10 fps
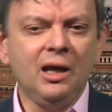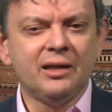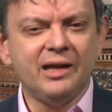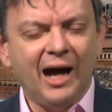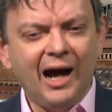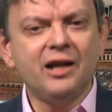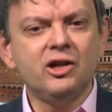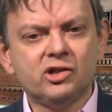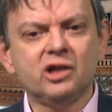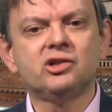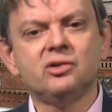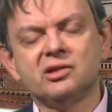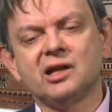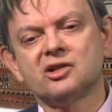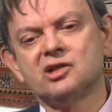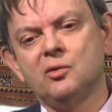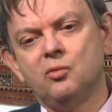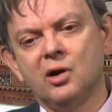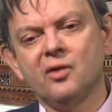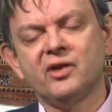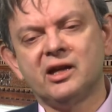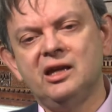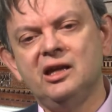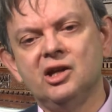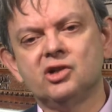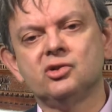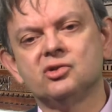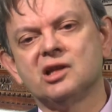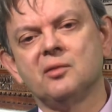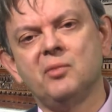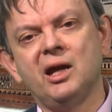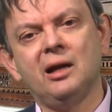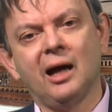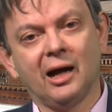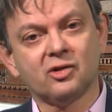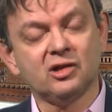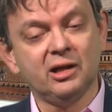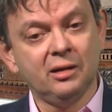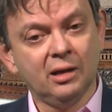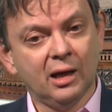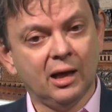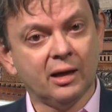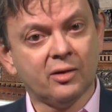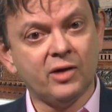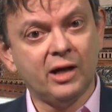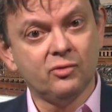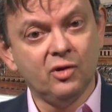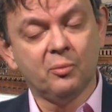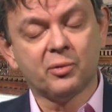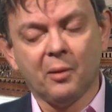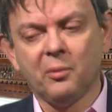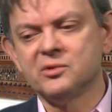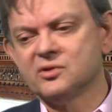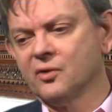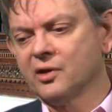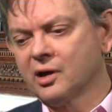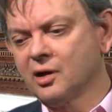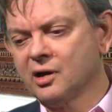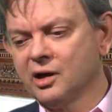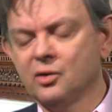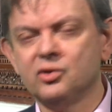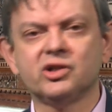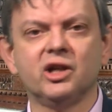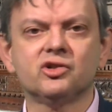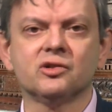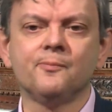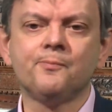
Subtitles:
the Irish issue is actually one of the key issues that may actually create real problems for the current negotiation.